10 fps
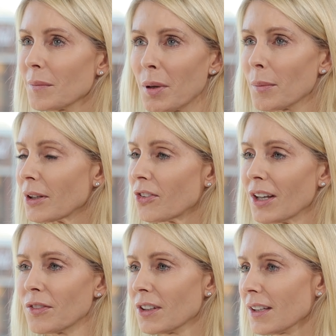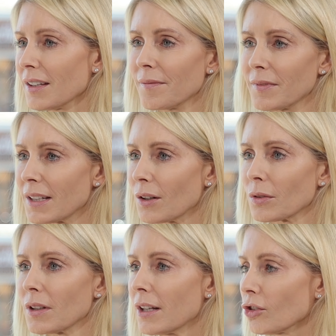Public safety,
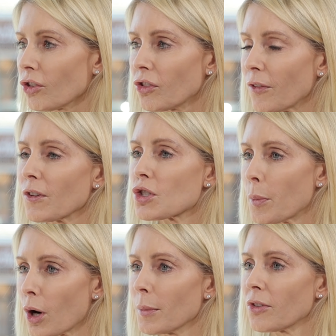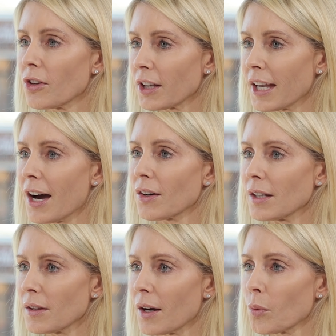just different departments in the
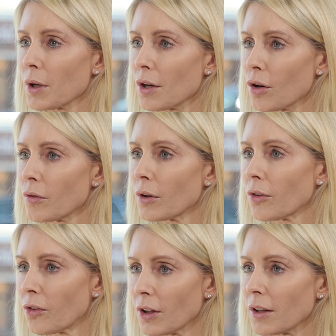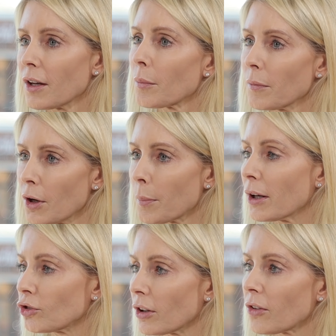county that we oversee their
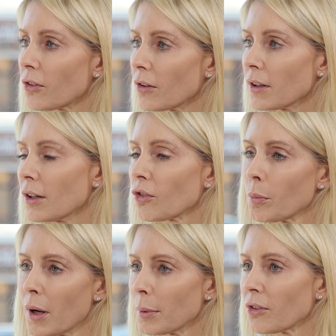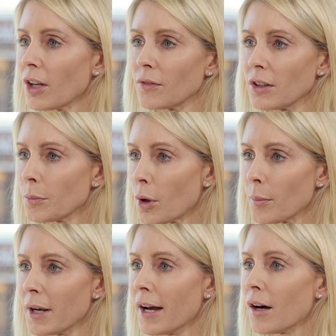budgets. So public safety,
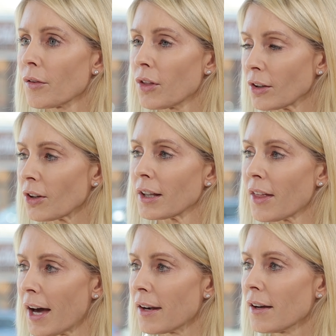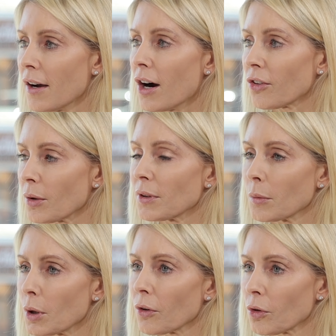Department of Health, things like that are
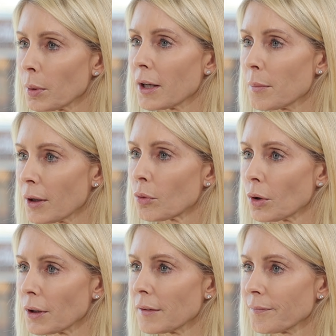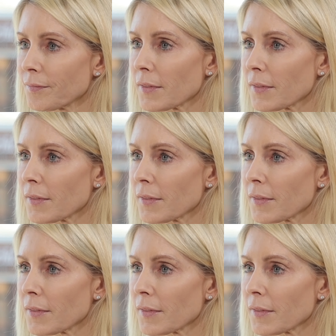something we also play a big role in.